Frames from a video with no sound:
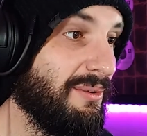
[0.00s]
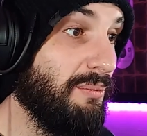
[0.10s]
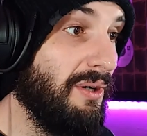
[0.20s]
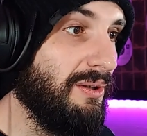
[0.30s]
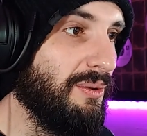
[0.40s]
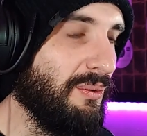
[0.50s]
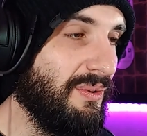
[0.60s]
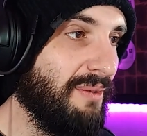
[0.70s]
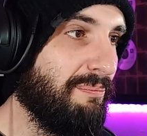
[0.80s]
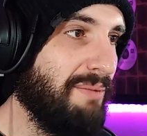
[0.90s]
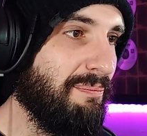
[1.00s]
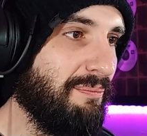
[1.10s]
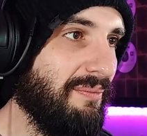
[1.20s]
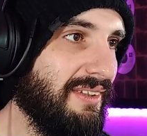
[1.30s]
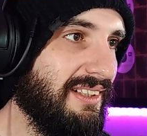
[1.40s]
Whoa! So someone
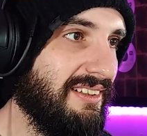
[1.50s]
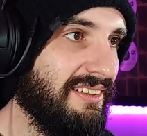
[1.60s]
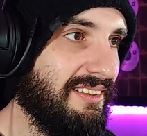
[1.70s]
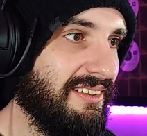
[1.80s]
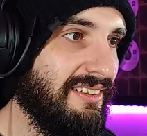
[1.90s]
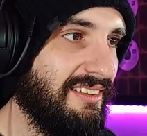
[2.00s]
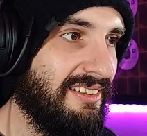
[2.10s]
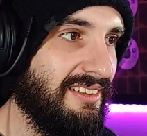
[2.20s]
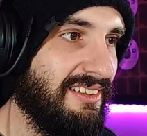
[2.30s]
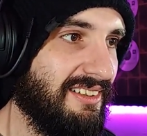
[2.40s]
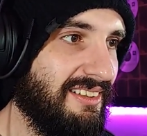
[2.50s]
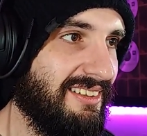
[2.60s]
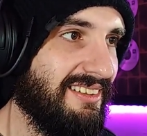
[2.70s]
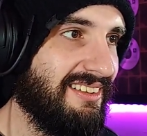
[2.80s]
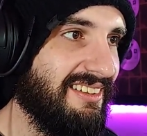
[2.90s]
even told me to get a trampoline for my
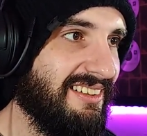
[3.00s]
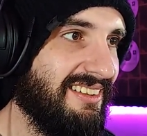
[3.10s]
dog, which is